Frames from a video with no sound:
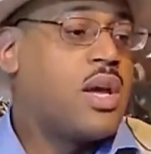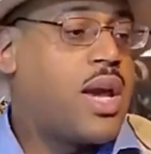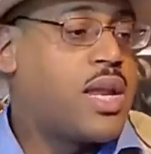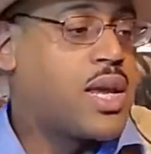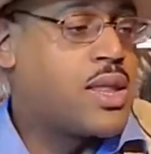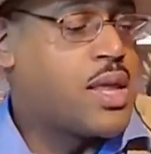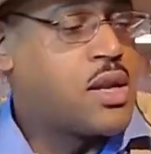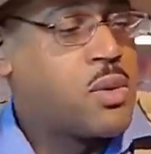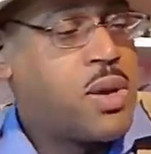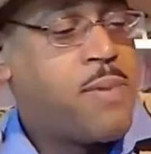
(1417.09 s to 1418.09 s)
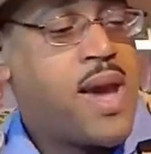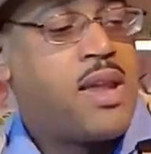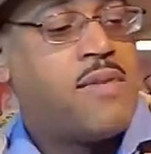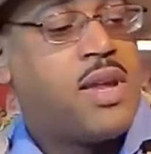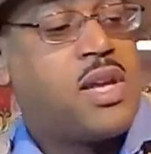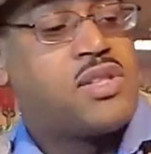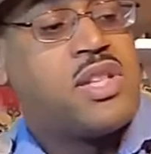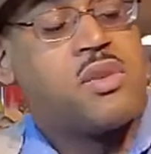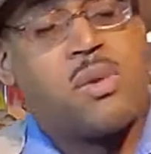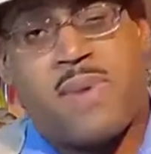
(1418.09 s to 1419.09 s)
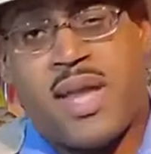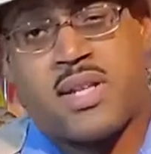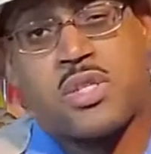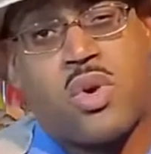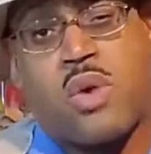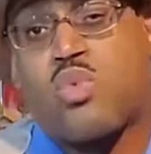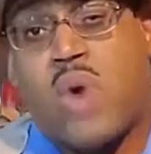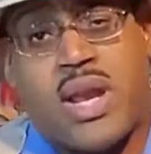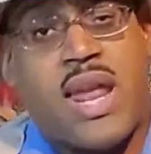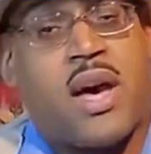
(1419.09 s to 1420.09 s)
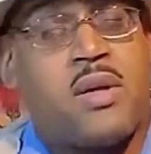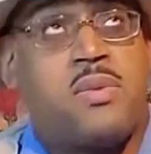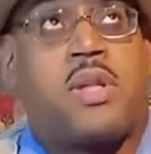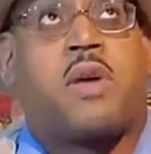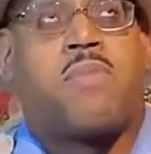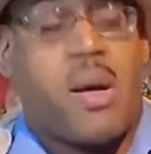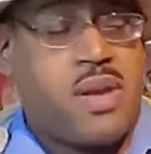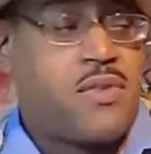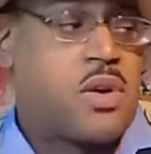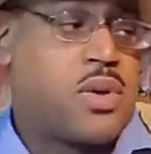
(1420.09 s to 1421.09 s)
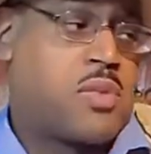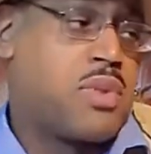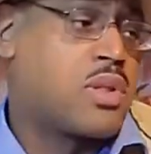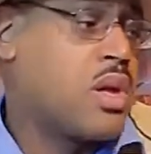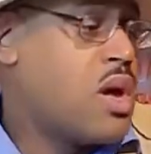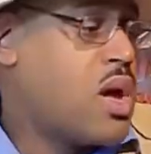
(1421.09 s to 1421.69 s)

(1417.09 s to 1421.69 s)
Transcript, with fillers: And again, they did a repaint of it. And there's another repaint in store right now that I'll probably get for Christmas.